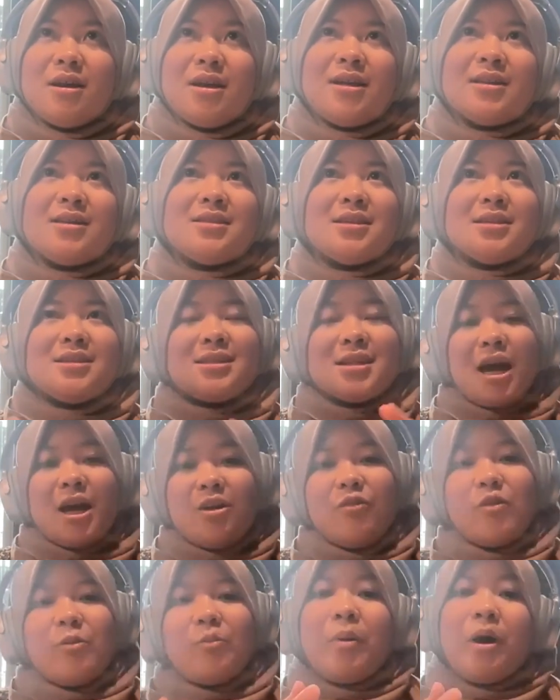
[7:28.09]
It's kind
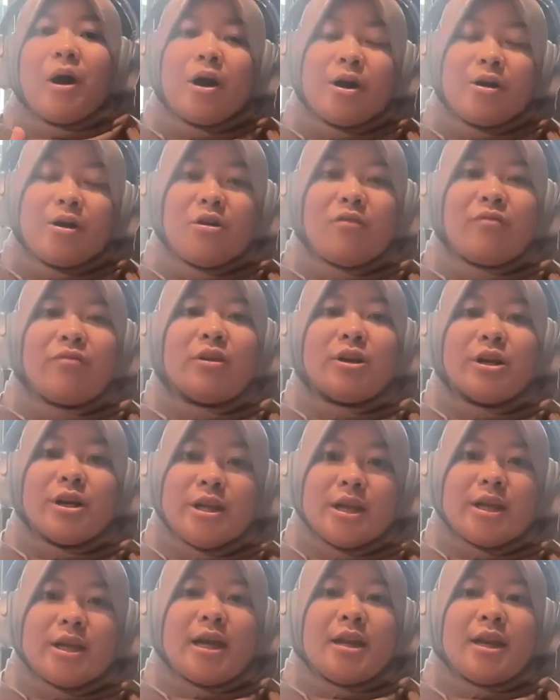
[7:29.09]
of a part of
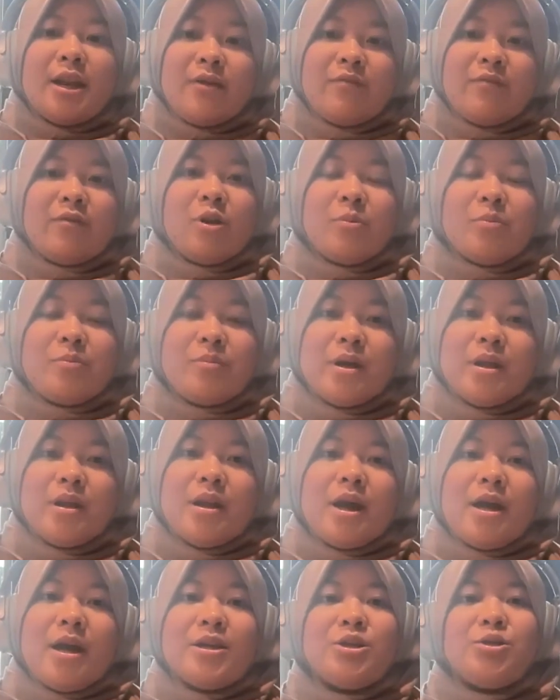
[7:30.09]
learning and development.
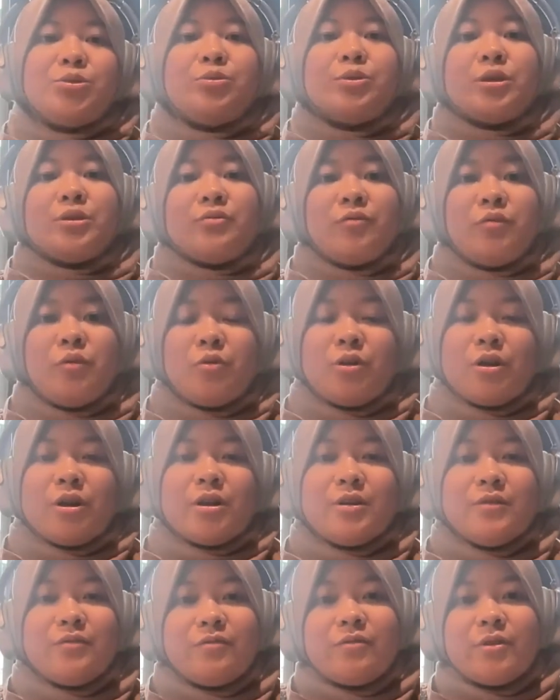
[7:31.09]
I do it for a
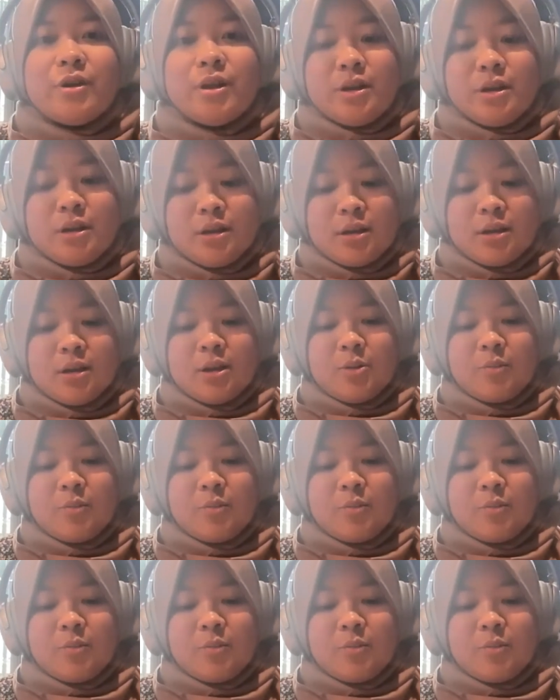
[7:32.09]
different